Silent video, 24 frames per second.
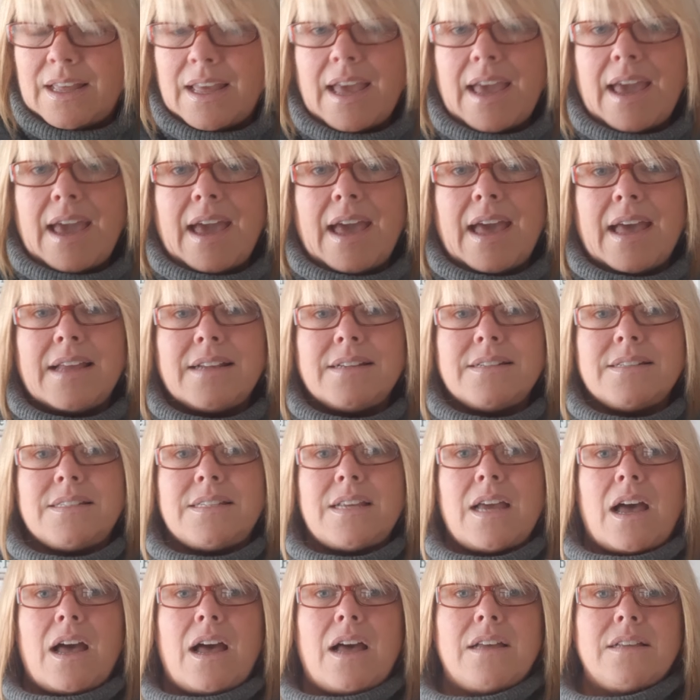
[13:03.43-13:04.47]
And
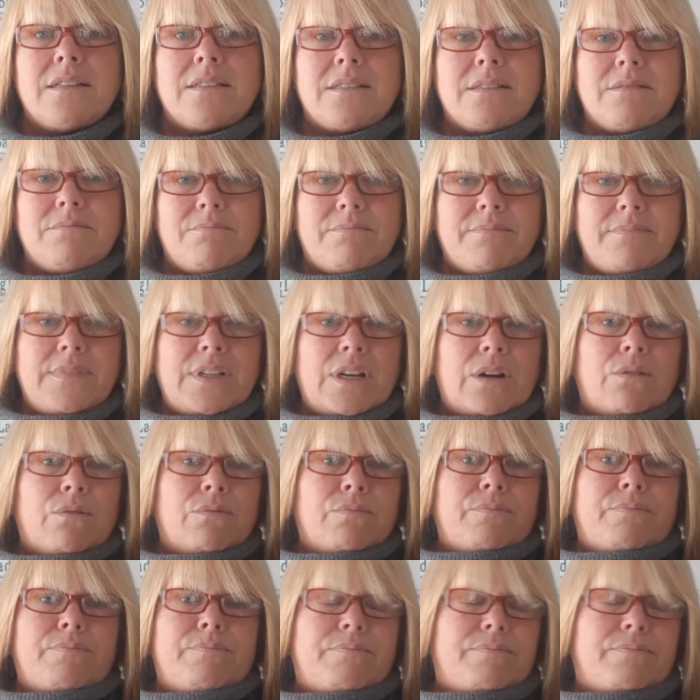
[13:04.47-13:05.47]
you know,